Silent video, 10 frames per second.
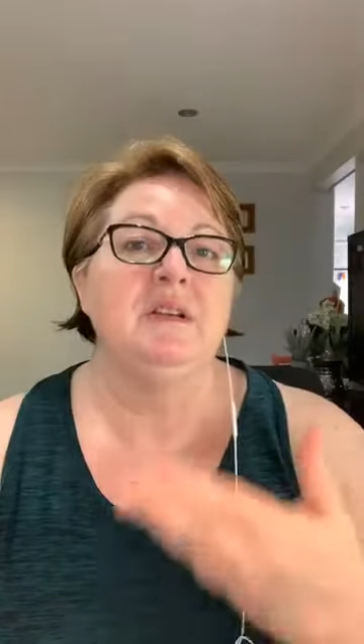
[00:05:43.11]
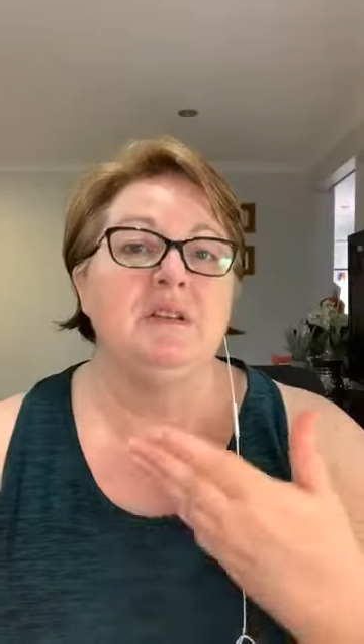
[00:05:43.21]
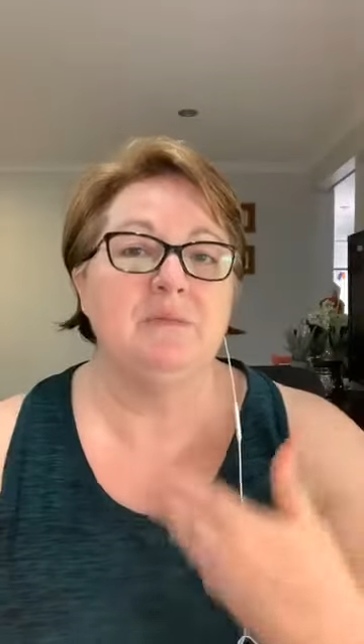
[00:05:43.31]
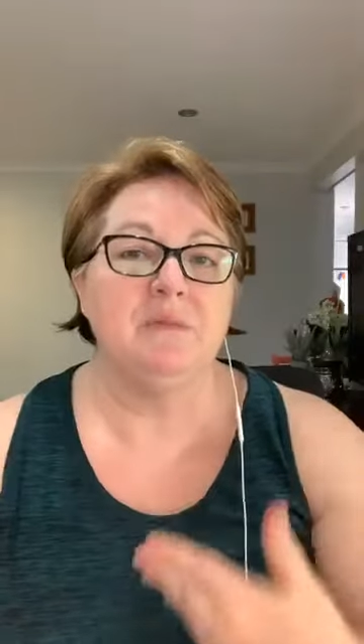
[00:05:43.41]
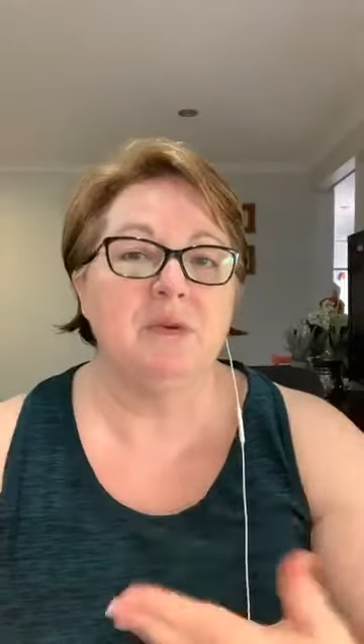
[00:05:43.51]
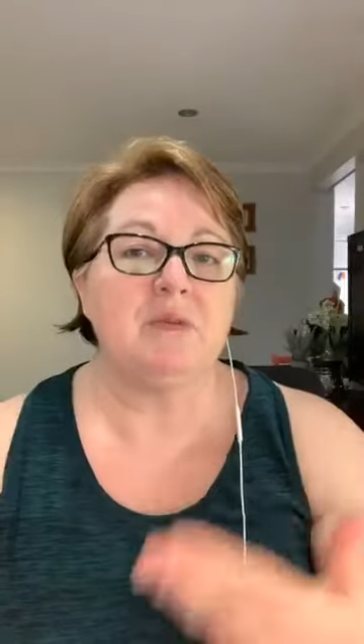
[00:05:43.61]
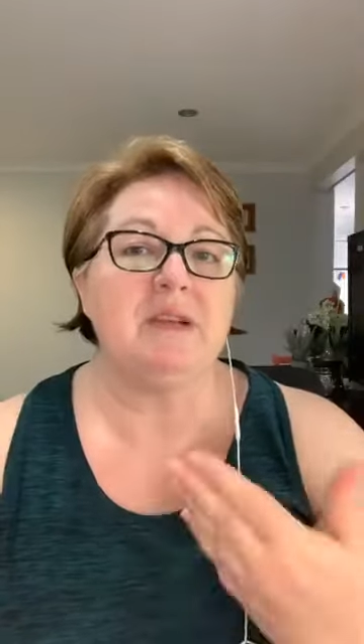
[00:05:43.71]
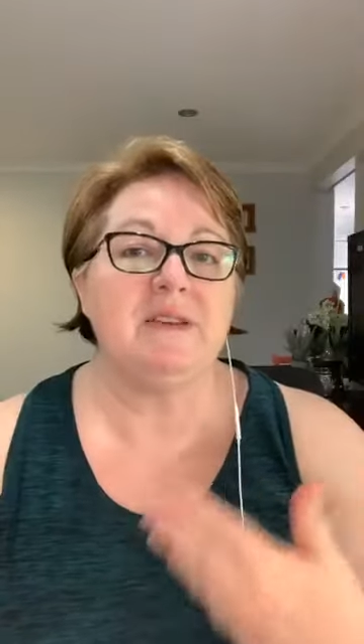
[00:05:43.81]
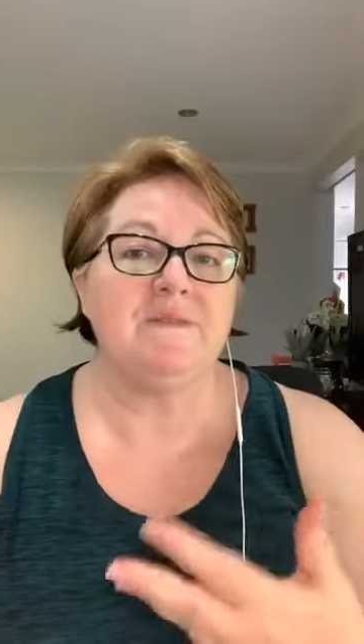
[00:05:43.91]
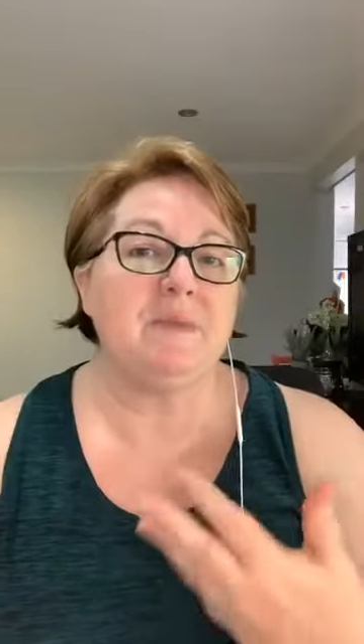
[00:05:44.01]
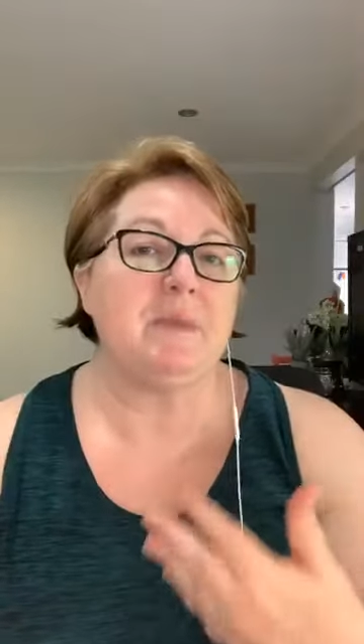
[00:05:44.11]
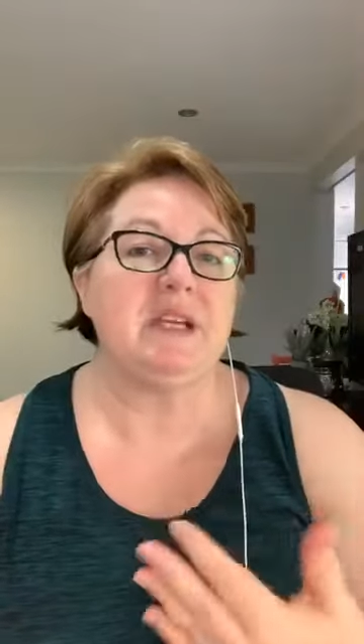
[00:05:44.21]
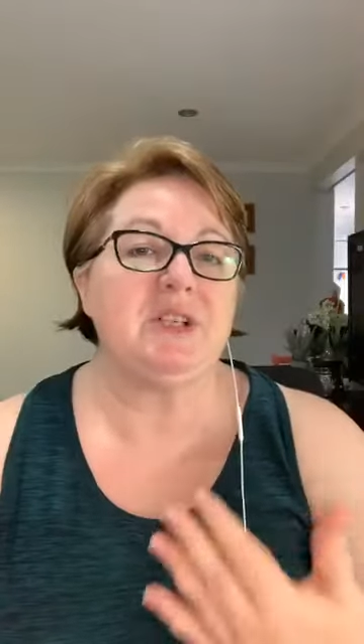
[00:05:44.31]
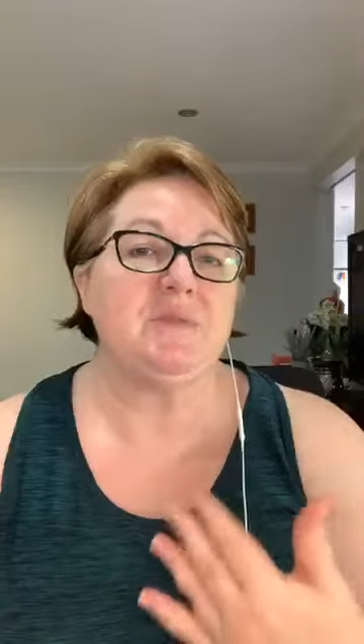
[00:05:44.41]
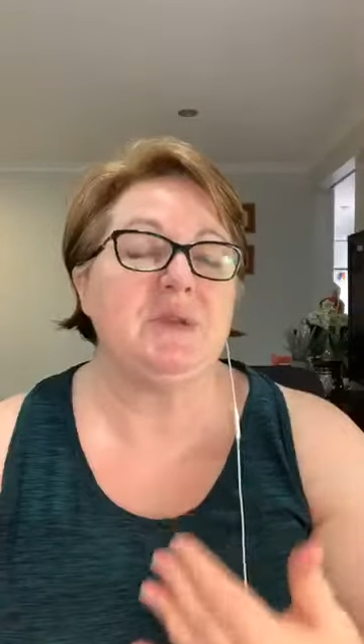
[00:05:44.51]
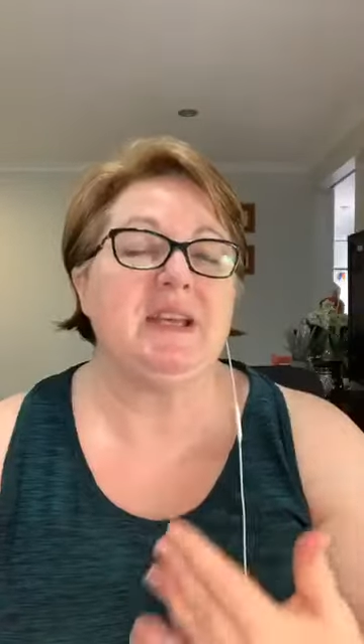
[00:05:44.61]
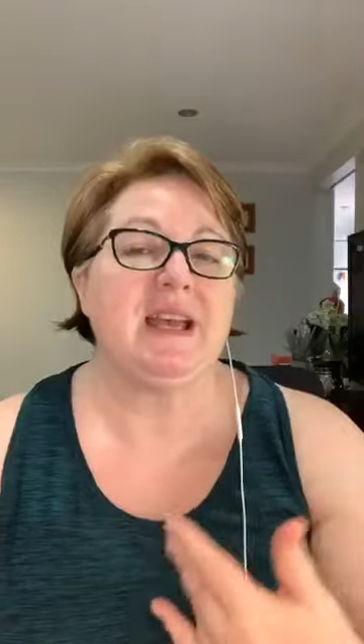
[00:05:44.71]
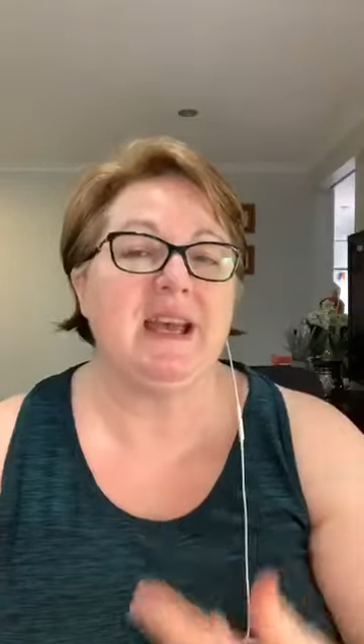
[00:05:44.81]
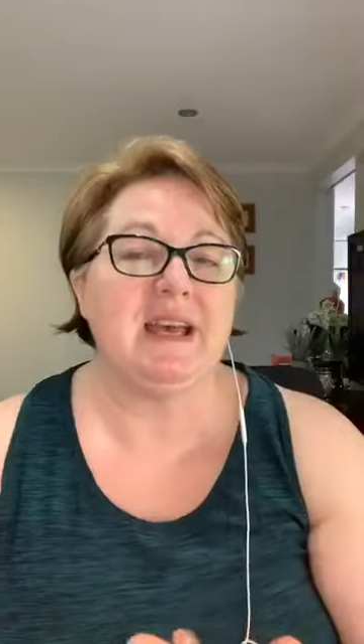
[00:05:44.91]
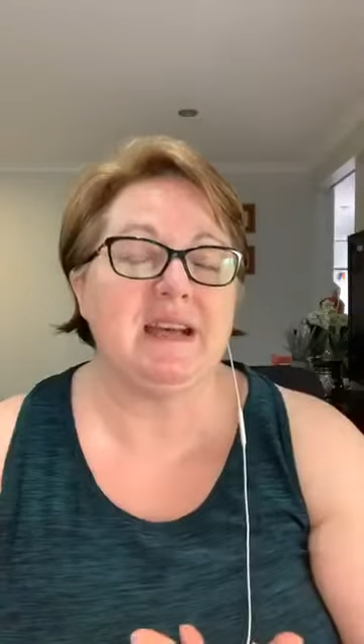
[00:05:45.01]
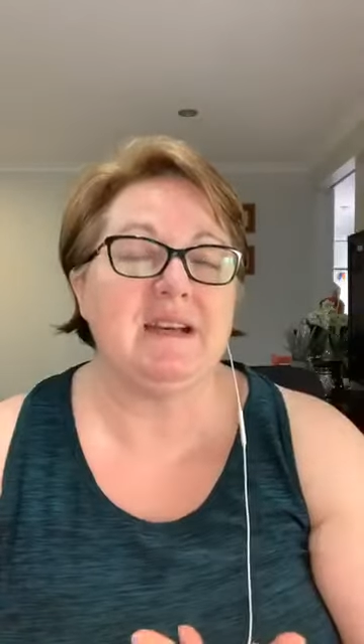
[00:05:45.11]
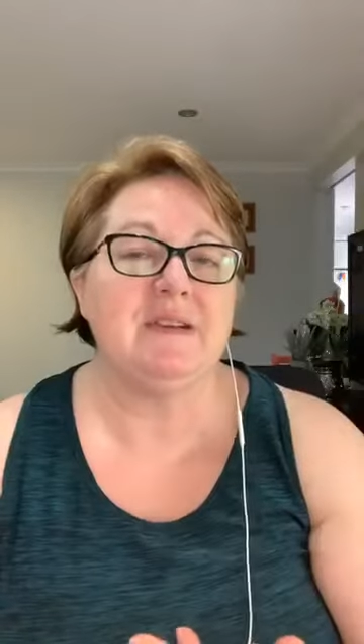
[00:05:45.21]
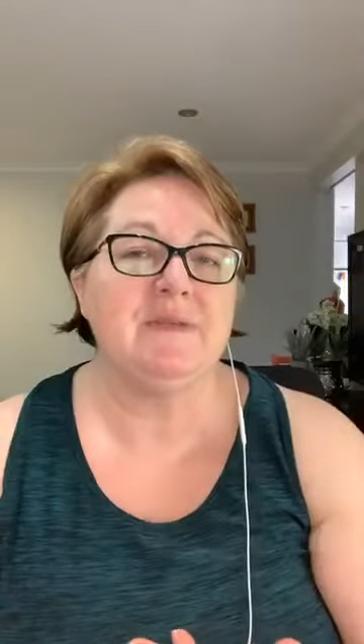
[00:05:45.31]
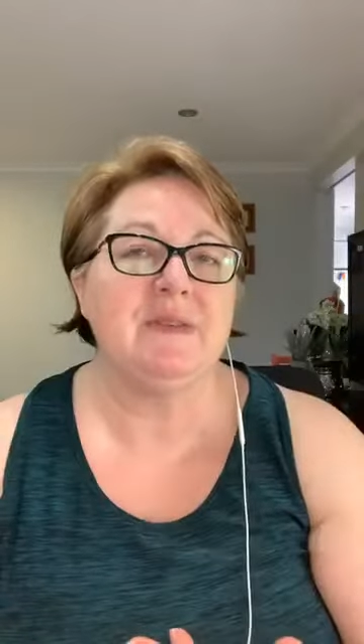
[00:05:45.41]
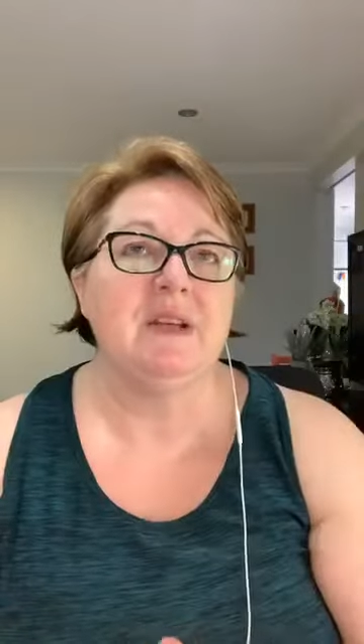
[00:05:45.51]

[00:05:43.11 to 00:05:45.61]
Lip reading: The more information we have,